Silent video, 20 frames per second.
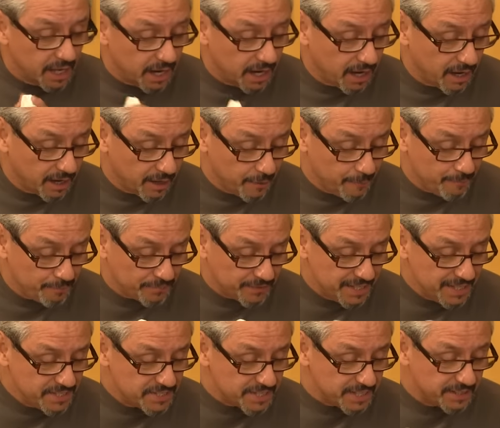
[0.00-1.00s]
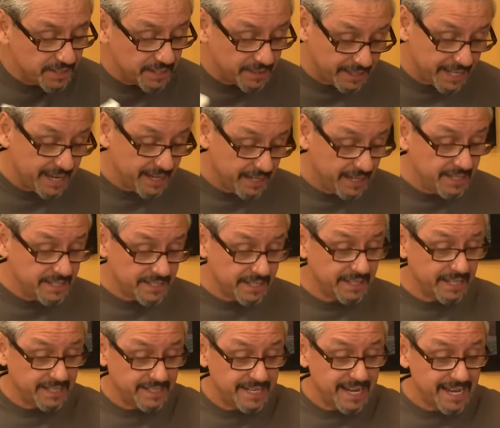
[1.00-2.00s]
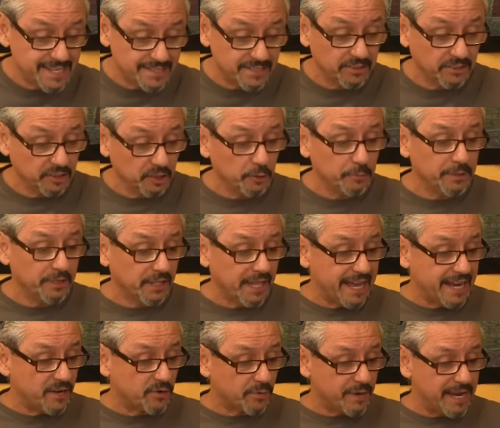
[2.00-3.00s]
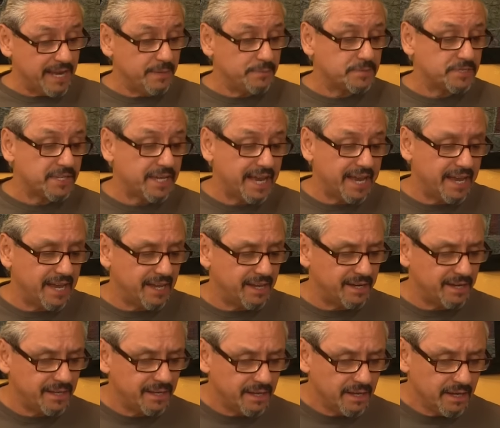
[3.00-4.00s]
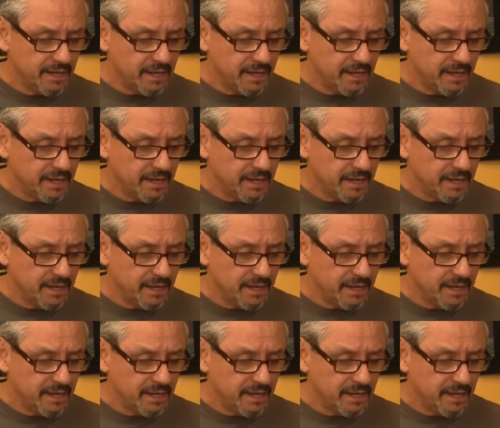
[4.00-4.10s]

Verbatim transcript: Um, he said that they, he said they tasted a little bit like grapes, and